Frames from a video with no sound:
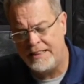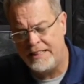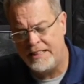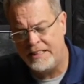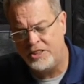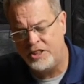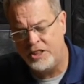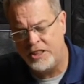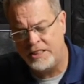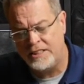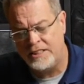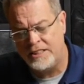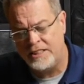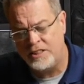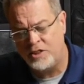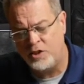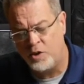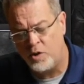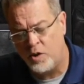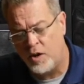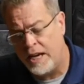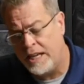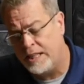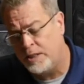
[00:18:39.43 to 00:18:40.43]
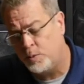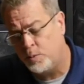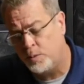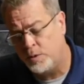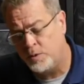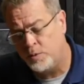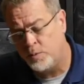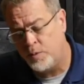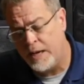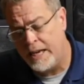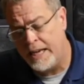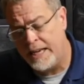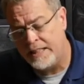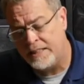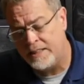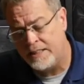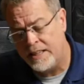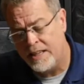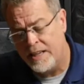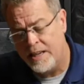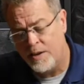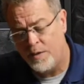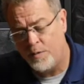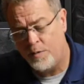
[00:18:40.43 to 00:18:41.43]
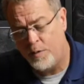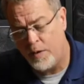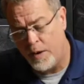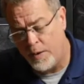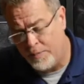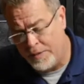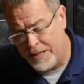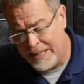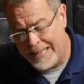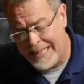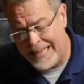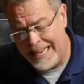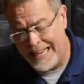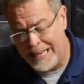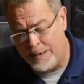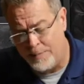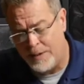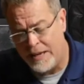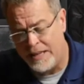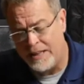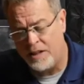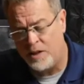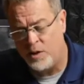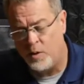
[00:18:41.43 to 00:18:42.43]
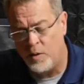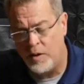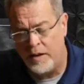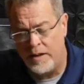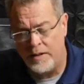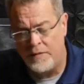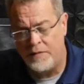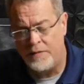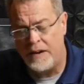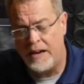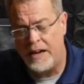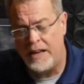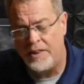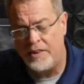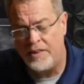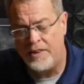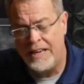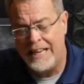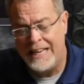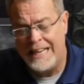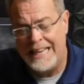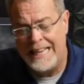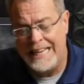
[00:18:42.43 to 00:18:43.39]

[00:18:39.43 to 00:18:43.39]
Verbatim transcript: that just as Christ was raised from the dead by the glory of the Father,